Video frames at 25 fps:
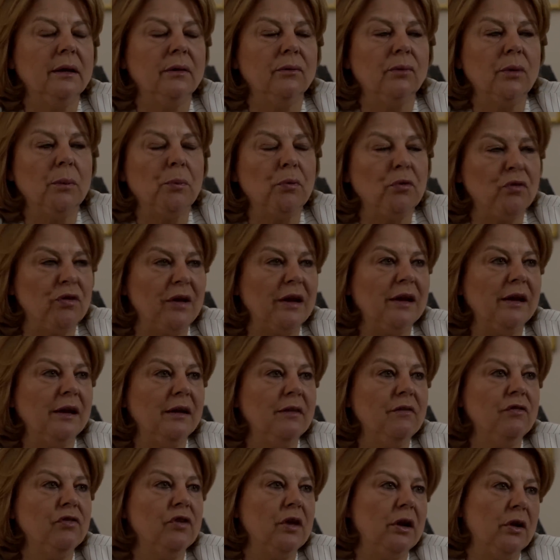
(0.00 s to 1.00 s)

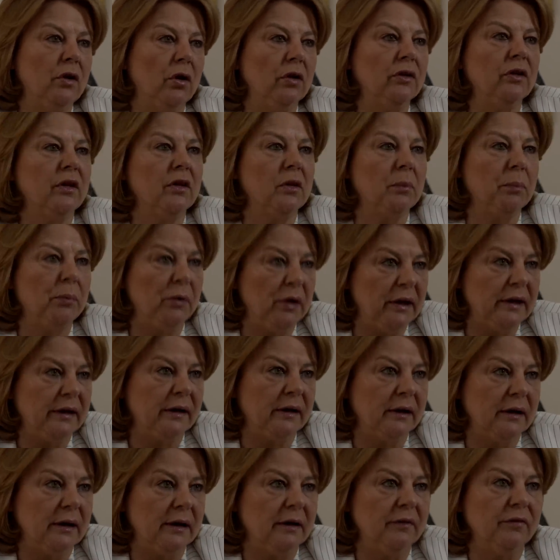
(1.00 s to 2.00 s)
representatives and not at the
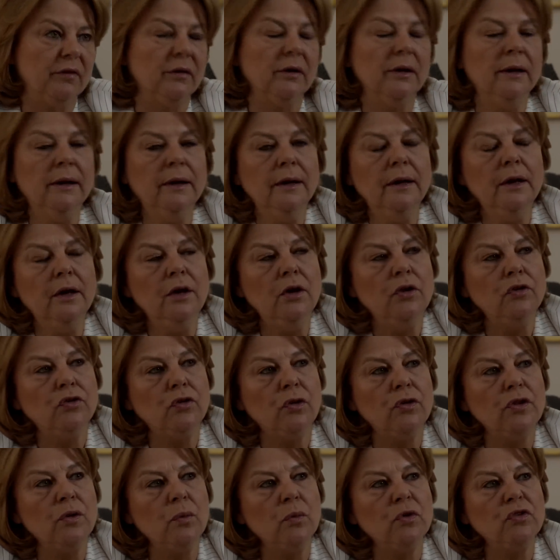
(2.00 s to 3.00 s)
political level.
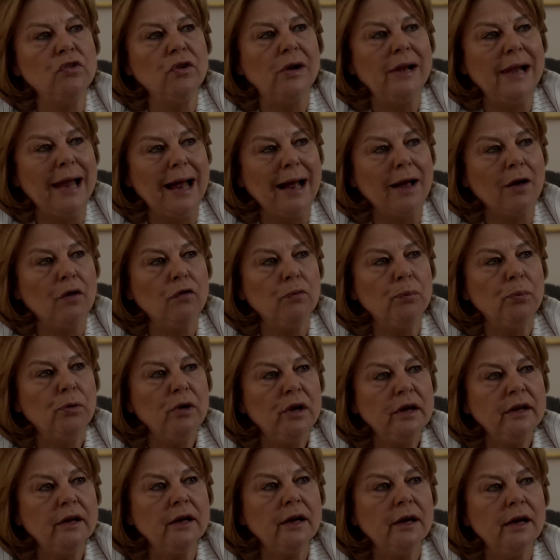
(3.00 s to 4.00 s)
So there was a lack of
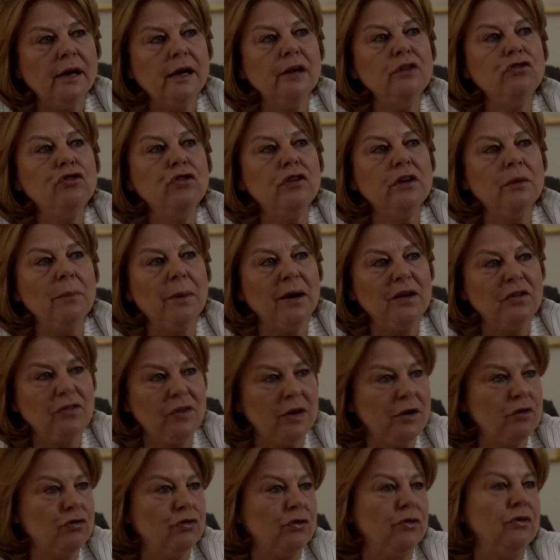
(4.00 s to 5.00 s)
political
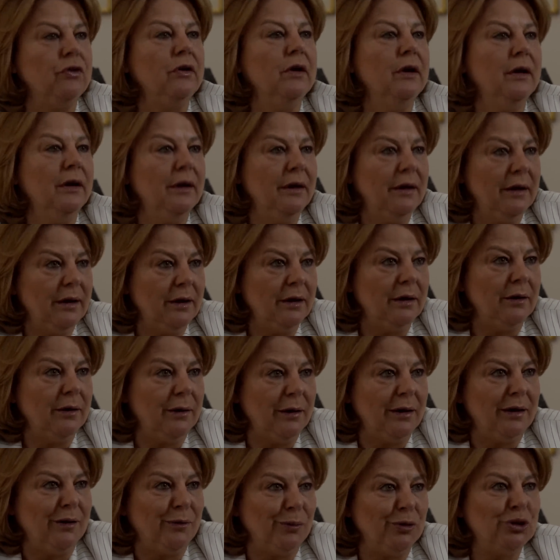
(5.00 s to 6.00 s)
legitimization,
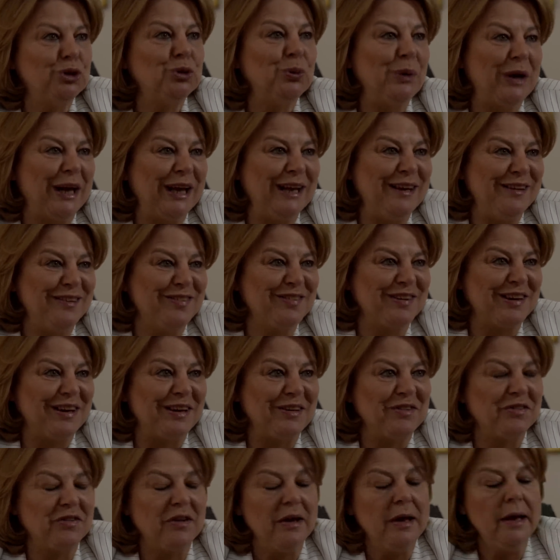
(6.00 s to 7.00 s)
uh, which we can
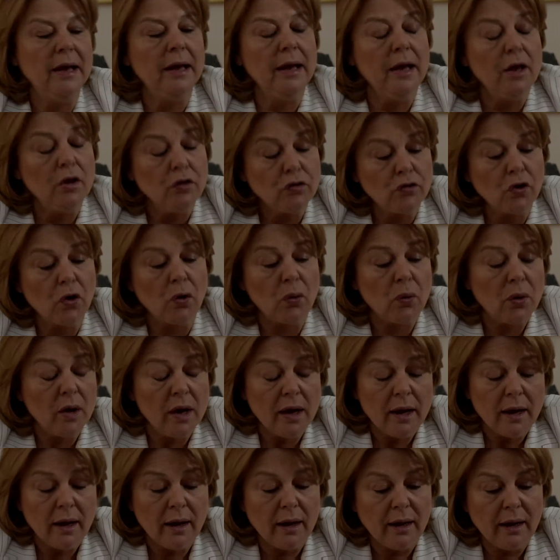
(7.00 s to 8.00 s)
discuss. So
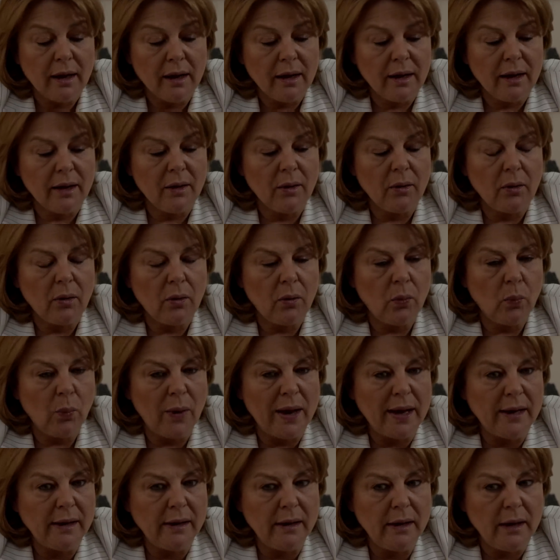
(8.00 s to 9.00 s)
uh,
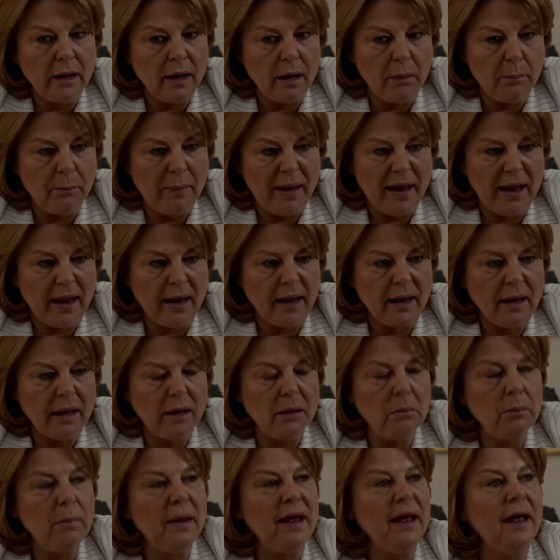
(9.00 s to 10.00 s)
when in May,
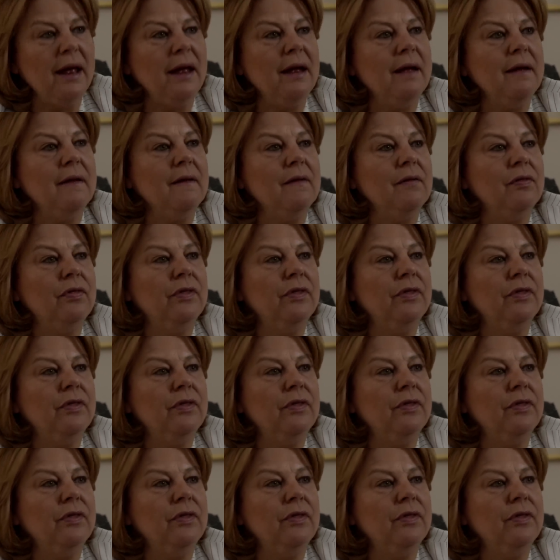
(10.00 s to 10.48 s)
in May